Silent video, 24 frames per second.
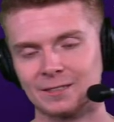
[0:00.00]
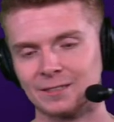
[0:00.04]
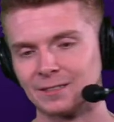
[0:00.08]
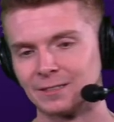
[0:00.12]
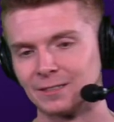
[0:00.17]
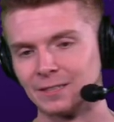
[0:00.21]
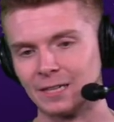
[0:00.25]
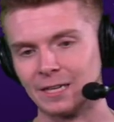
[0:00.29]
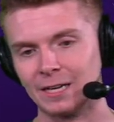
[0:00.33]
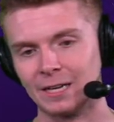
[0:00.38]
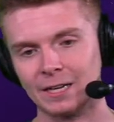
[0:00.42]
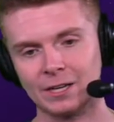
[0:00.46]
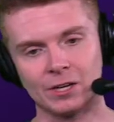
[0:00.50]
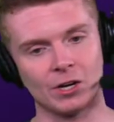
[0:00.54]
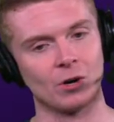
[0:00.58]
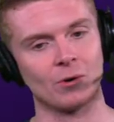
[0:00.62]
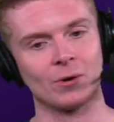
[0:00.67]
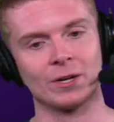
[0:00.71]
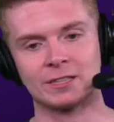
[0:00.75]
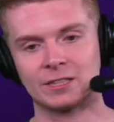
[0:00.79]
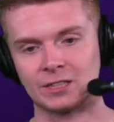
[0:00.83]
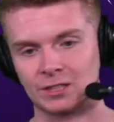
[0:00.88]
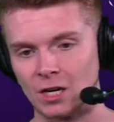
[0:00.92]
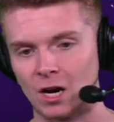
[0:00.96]
is you know
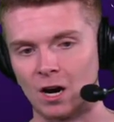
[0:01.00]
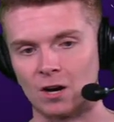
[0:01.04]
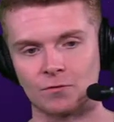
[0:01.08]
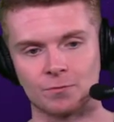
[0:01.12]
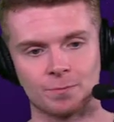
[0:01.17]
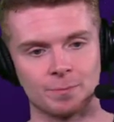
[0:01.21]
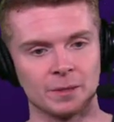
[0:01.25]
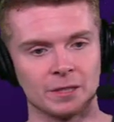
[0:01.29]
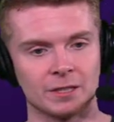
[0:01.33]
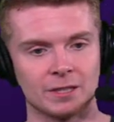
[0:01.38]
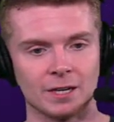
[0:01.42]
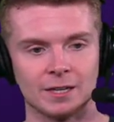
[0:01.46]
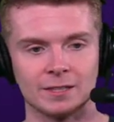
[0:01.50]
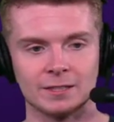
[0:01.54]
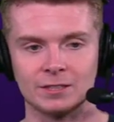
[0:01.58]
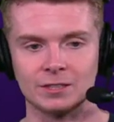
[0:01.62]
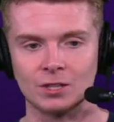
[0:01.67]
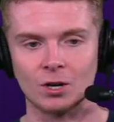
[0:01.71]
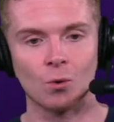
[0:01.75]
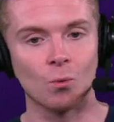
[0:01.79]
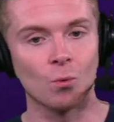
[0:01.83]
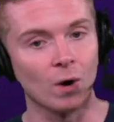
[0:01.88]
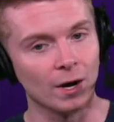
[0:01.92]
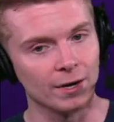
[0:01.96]
it's tough because you
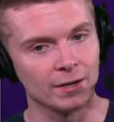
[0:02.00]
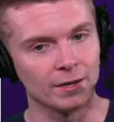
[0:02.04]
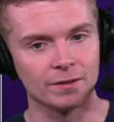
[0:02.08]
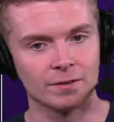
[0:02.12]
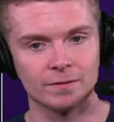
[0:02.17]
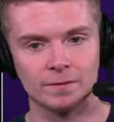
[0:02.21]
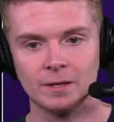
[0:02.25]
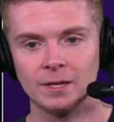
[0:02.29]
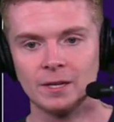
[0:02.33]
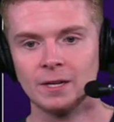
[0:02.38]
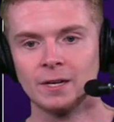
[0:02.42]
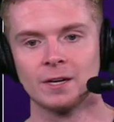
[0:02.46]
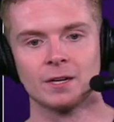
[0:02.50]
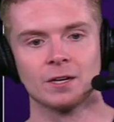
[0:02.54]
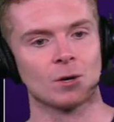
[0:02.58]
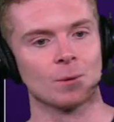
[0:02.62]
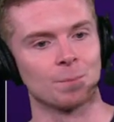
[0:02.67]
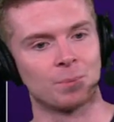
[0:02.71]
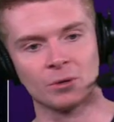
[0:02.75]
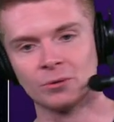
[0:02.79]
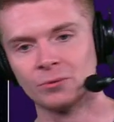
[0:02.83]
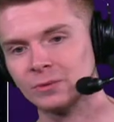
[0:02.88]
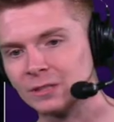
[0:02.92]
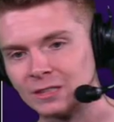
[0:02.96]
don't want to
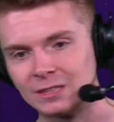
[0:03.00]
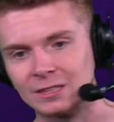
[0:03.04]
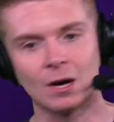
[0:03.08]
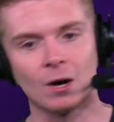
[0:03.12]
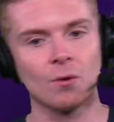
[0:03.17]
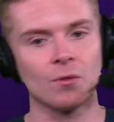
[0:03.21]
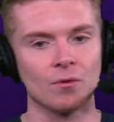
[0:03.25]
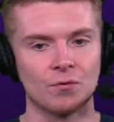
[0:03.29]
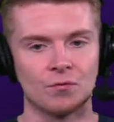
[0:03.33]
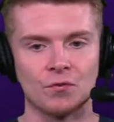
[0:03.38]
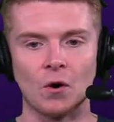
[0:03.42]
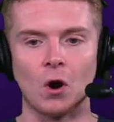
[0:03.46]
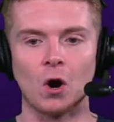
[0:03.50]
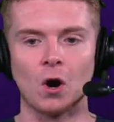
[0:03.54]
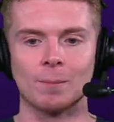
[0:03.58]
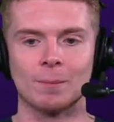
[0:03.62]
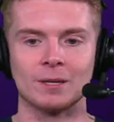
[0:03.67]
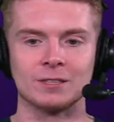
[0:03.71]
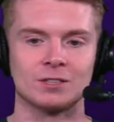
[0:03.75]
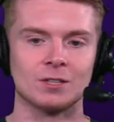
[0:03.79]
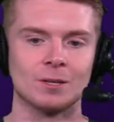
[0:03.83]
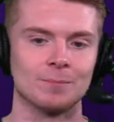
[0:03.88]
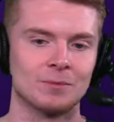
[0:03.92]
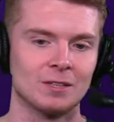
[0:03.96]
completely sell the farm
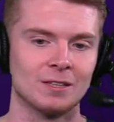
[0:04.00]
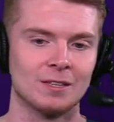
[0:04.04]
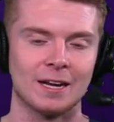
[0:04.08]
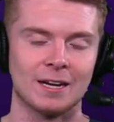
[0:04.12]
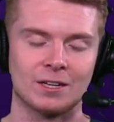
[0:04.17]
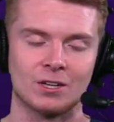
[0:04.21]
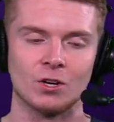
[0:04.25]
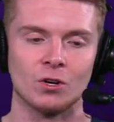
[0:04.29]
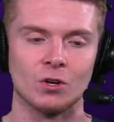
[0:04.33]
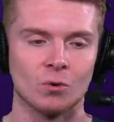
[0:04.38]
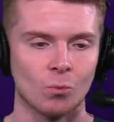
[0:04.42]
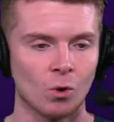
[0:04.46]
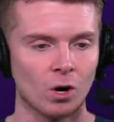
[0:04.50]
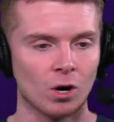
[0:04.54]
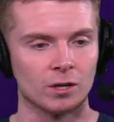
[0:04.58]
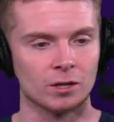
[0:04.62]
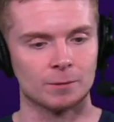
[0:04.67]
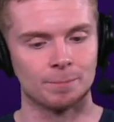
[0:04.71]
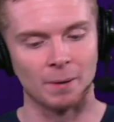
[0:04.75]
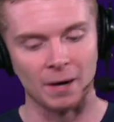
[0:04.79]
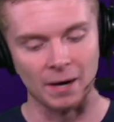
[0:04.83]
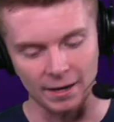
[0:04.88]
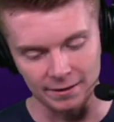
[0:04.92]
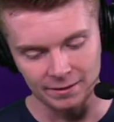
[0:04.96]
on something that could
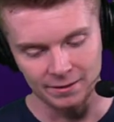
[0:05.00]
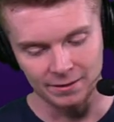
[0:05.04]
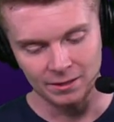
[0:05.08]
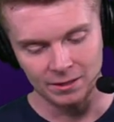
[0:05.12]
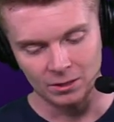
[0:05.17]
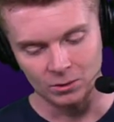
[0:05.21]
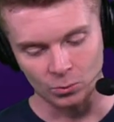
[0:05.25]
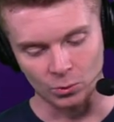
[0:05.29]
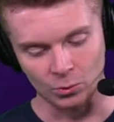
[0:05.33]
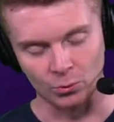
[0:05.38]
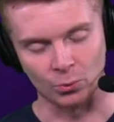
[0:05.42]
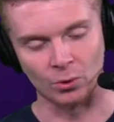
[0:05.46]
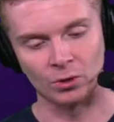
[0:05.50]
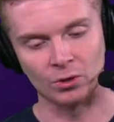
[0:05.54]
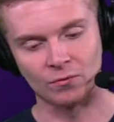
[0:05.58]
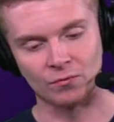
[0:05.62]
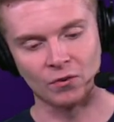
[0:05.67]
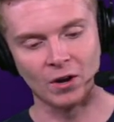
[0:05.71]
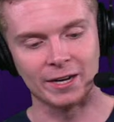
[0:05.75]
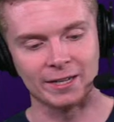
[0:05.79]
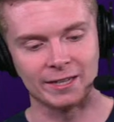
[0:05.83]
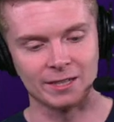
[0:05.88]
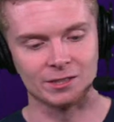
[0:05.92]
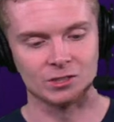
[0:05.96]
work, but with where the
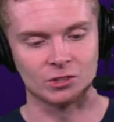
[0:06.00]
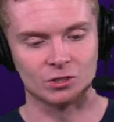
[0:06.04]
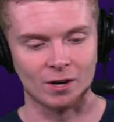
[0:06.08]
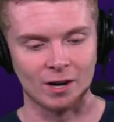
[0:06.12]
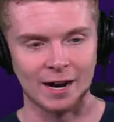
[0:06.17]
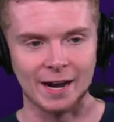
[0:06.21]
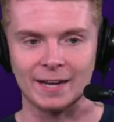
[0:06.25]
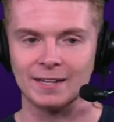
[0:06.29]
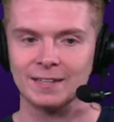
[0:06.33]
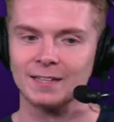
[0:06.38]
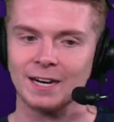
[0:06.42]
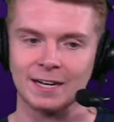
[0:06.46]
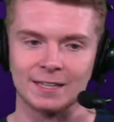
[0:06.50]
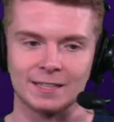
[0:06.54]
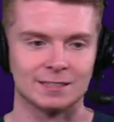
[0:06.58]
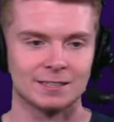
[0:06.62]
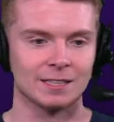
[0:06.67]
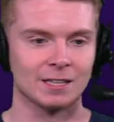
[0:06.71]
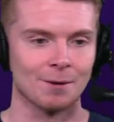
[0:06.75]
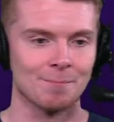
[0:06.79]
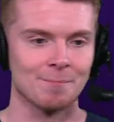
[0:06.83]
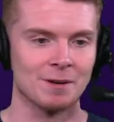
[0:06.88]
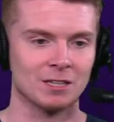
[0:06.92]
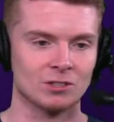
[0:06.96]
Vikings are at, I just
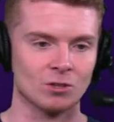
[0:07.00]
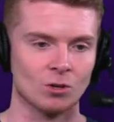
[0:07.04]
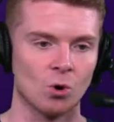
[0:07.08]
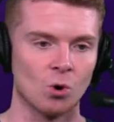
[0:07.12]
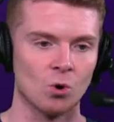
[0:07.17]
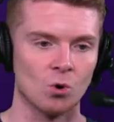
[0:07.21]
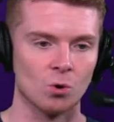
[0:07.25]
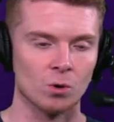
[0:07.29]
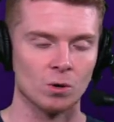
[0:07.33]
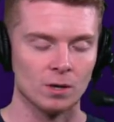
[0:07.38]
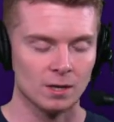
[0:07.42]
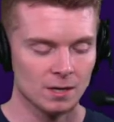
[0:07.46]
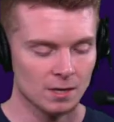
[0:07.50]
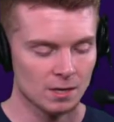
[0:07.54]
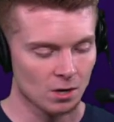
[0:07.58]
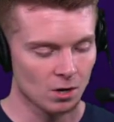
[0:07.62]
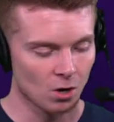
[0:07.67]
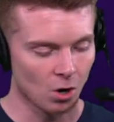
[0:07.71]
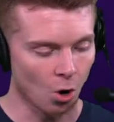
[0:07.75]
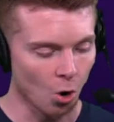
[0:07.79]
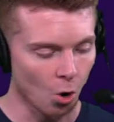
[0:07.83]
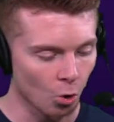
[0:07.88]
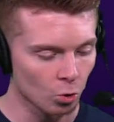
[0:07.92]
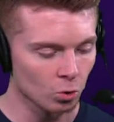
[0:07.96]
think it makes a whole
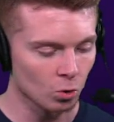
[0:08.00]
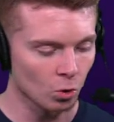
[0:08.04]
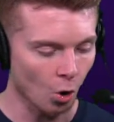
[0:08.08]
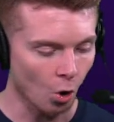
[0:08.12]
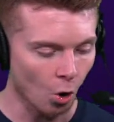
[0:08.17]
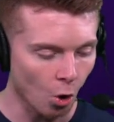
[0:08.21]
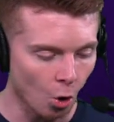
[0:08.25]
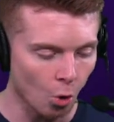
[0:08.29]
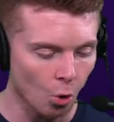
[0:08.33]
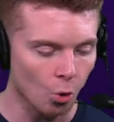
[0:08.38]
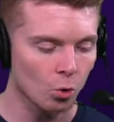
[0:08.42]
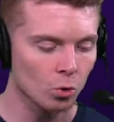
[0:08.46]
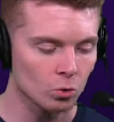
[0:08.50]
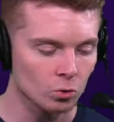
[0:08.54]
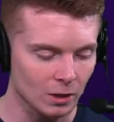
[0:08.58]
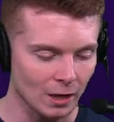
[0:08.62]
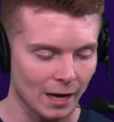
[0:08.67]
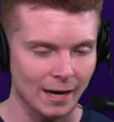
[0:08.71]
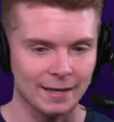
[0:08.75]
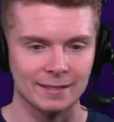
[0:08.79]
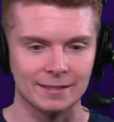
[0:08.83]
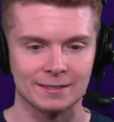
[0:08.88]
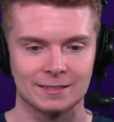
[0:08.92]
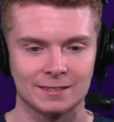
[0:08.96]
whole whole
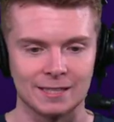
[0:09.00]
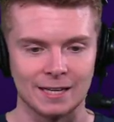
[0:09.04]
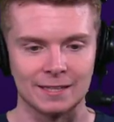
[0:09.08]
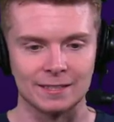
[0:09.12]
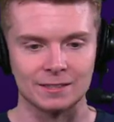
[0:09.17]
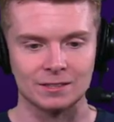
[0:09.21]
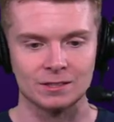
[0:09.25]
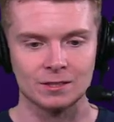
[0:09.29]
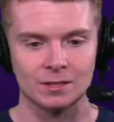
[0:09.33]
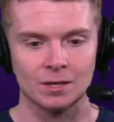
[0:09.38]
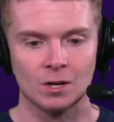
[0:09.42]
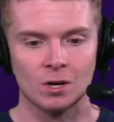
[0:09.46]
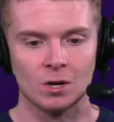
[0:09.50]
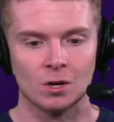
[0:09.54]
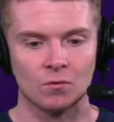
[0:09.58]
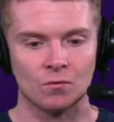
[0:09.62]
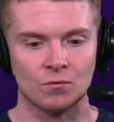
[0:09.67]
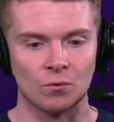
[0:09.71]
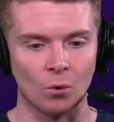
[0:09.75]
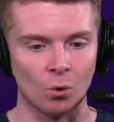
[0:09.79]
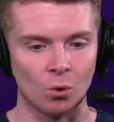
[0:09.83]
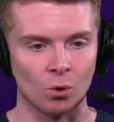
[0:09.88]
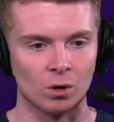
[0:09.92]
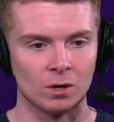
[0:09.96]
lot of sense
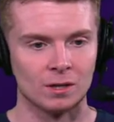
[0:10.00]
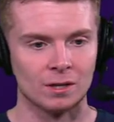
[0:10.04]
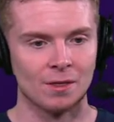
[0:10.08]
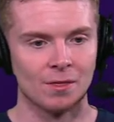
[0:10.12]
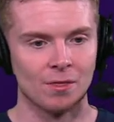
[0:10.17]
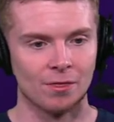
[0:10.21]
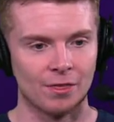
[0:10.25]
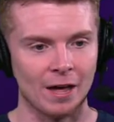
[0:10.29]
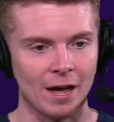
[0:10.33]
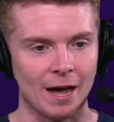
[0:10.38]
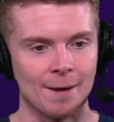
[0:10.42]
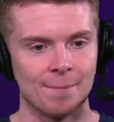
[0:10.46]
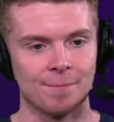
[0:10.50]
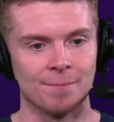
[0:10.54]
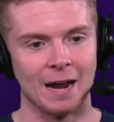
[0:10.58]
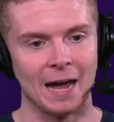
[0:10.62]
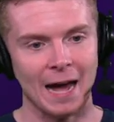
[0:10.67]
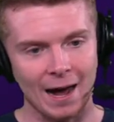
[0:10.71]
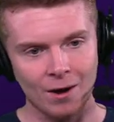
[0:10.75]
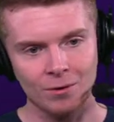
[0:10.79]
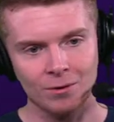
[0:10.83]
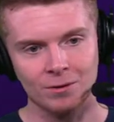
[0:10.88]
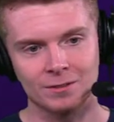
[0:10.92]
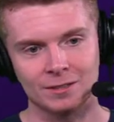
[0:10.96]
for them.
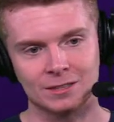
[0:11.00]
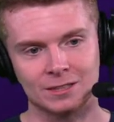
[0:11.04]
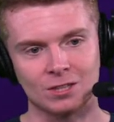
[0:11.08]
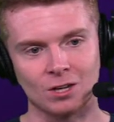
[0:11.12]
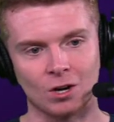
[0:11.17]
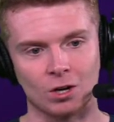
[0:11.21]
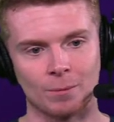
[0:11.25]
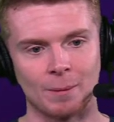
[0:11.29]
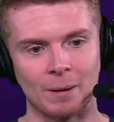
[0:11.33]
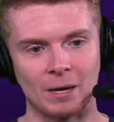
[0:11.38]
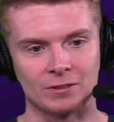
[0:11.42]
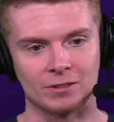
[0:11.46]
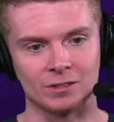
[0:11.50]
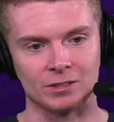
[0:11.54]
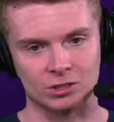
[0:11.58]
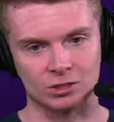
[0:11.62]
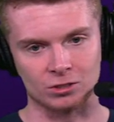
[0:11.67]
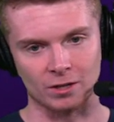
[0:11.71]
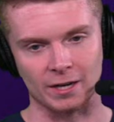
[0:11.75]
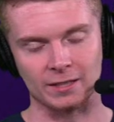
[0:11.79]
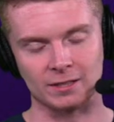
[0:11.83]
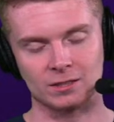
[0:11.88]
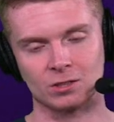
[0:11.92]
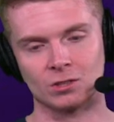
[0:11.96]
Now let's talk about this
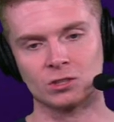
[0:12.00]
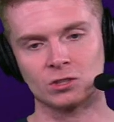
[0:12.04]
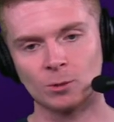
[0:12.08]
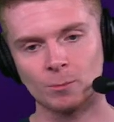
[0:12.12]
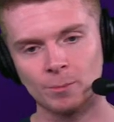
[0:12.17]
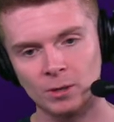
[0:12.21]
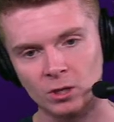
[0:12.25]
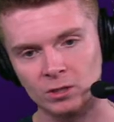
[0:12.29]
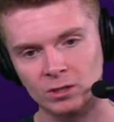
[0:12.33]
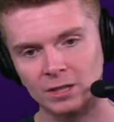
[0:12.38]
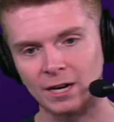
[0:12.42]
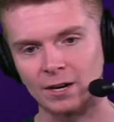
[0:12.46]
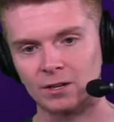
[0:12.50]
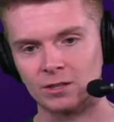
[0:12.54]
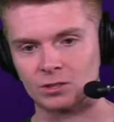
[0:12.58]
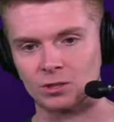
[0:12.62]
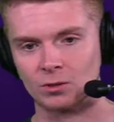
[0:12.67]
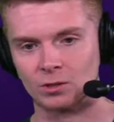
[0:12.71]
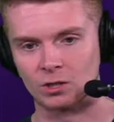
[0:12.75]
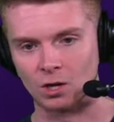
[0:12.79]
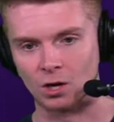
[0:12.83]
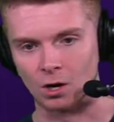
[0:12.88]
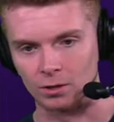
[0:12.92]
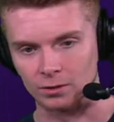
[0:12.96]
trade. So this would be with the
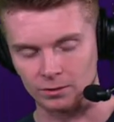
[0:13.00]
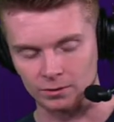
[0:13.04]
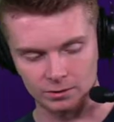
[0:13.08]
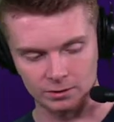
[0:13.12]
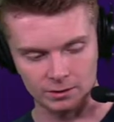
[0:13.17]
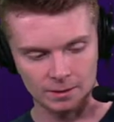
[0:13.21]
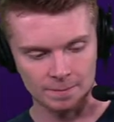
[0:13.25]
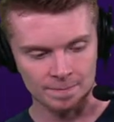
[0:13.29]
Arizona Cardinals.